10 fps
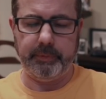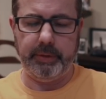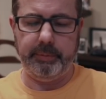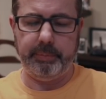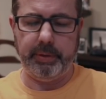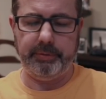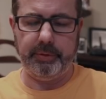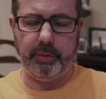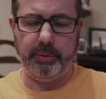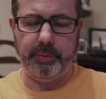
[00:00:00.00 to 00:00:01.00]
and then
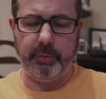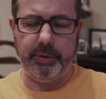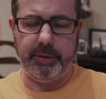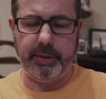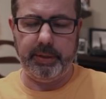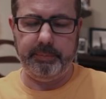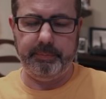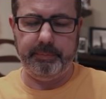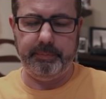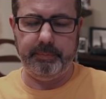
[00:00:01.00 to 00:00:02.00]
press and hold it one
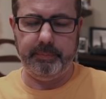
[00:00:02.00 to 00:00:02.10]
time,